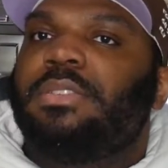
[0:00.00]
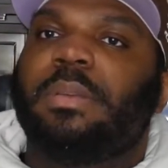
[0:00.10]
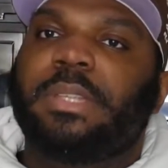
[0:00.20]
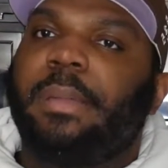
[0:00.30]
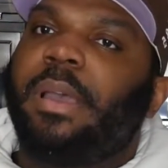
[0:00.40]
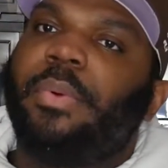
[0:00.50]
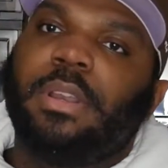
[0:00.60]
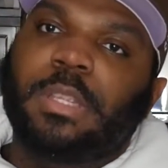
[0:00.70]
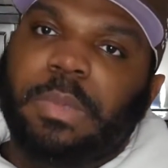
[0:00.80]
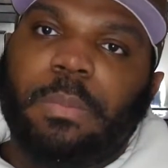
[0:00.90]
You know what I'm saying? I'm not one of
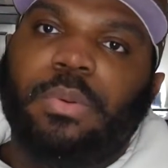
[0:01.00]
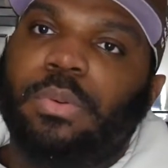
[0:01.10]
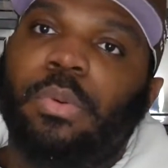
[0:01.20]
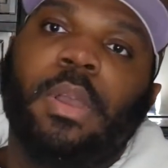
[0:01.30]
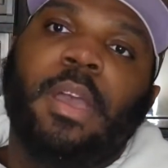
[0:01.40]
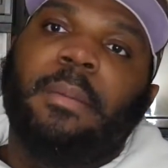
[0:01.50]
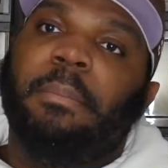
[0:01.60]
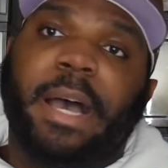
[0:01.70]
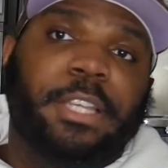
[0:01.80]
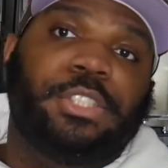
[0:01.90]
those people who
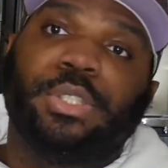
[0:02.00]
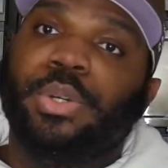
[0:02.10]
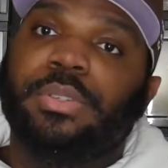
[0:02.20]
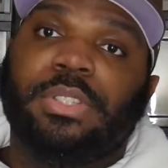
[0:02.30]
buy shoes